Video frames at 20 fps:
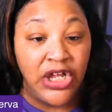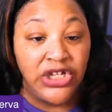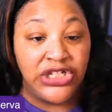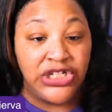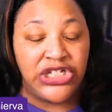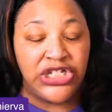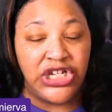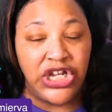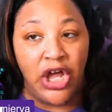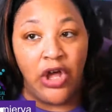
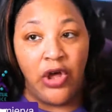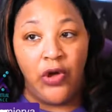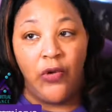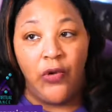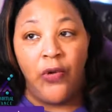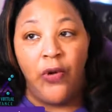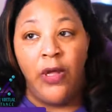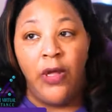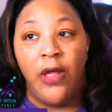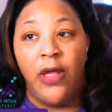
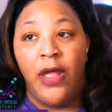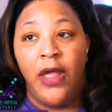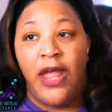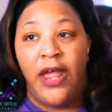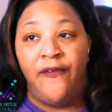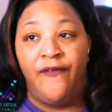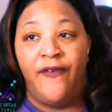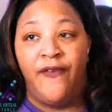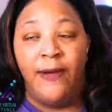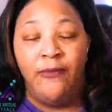So
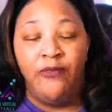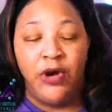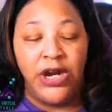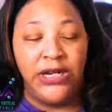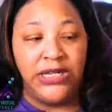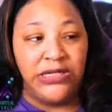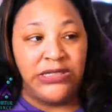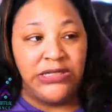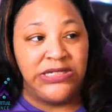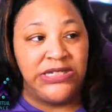if I'm
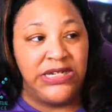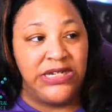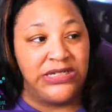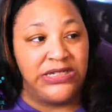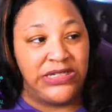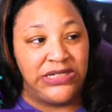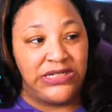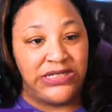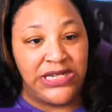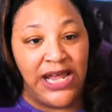working
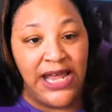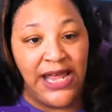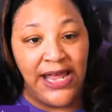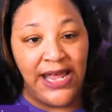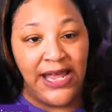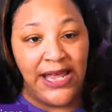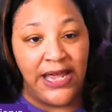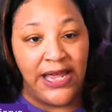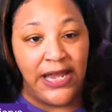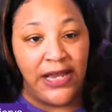6 to
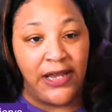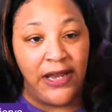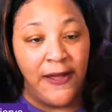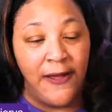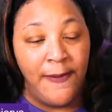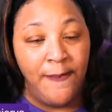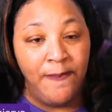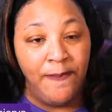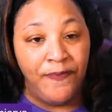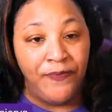10,
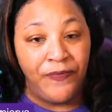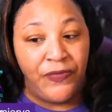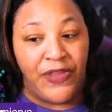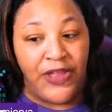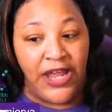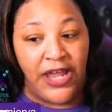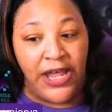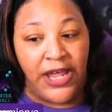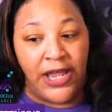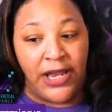
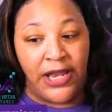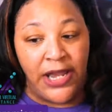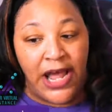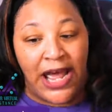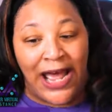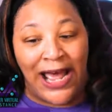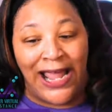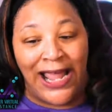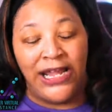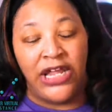then
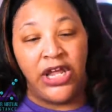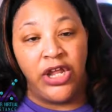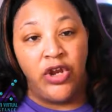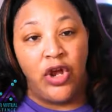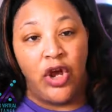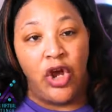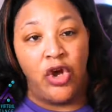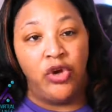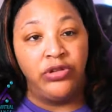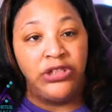I can
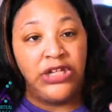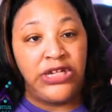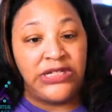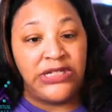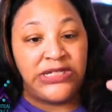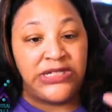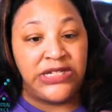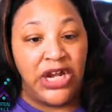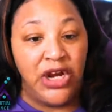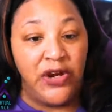only
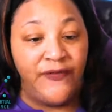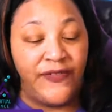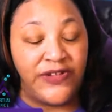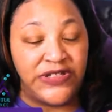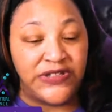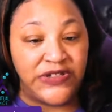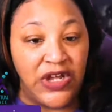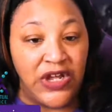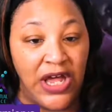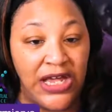
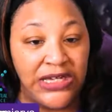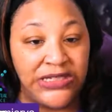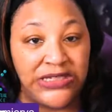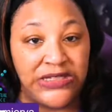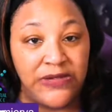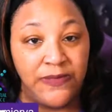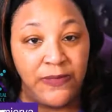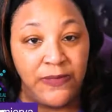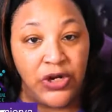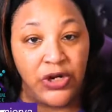service
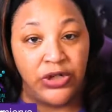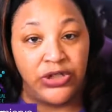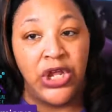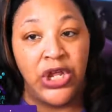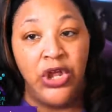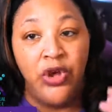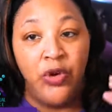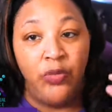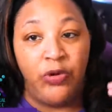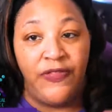customers
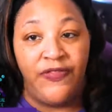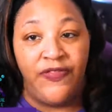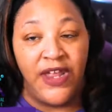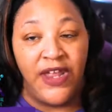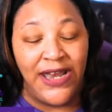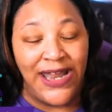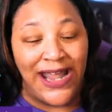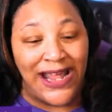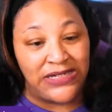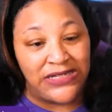
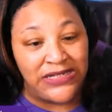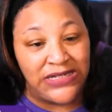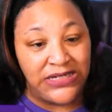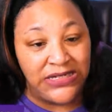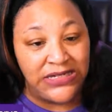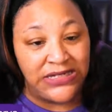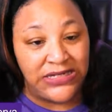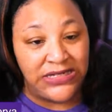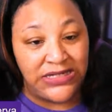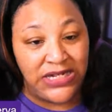within that
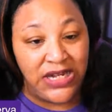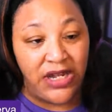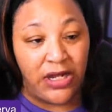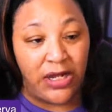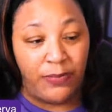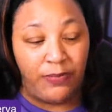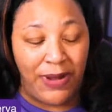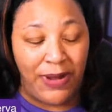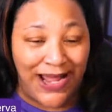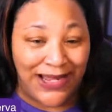6 to 10
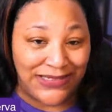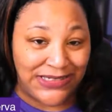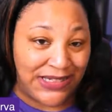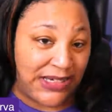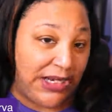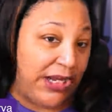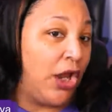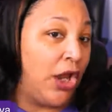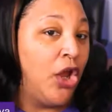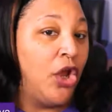
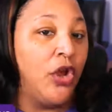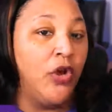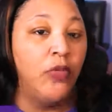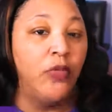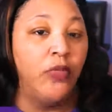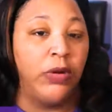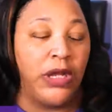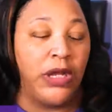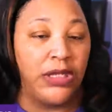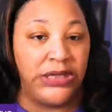capacity
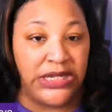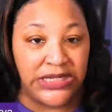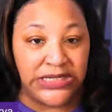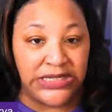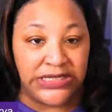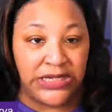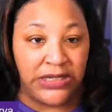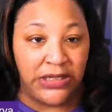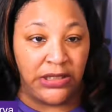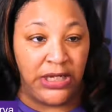
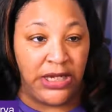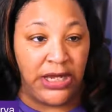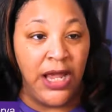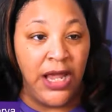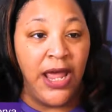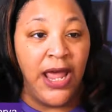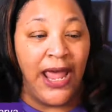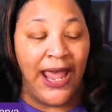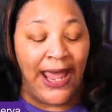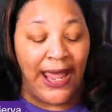realistically.
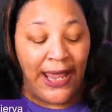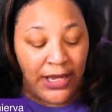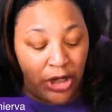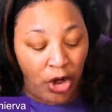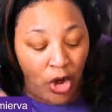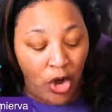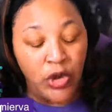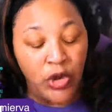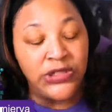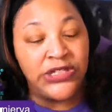And
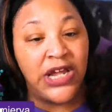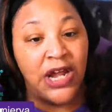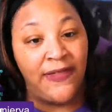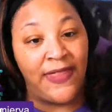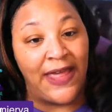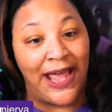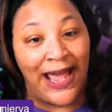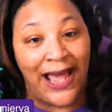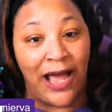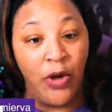those are
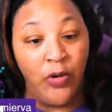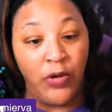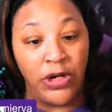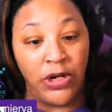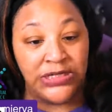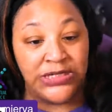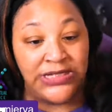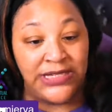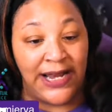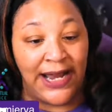the
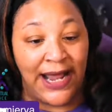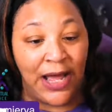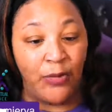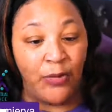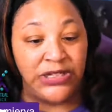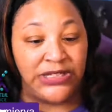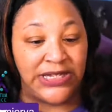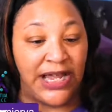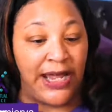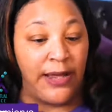hours that I
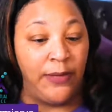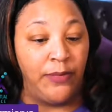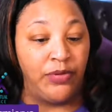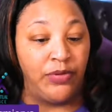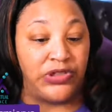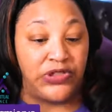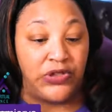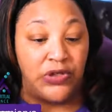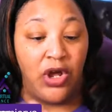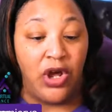was
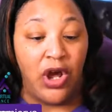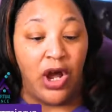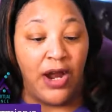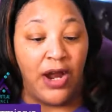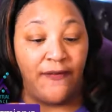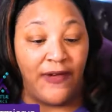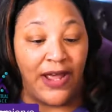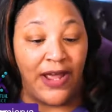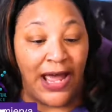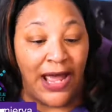able to
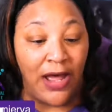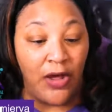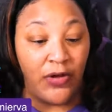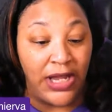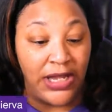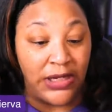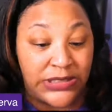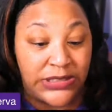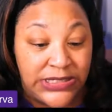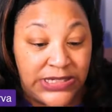carve out
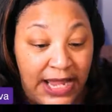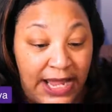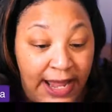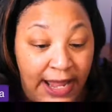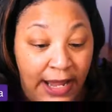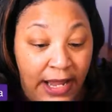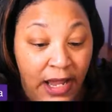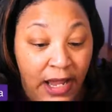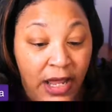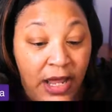and
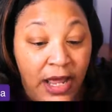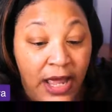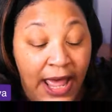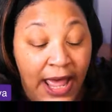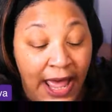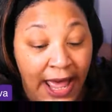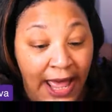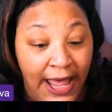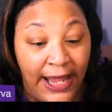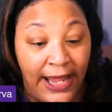say,
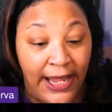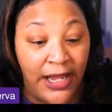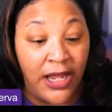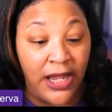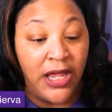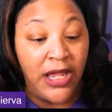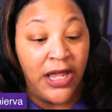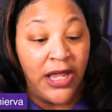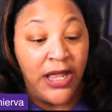hey,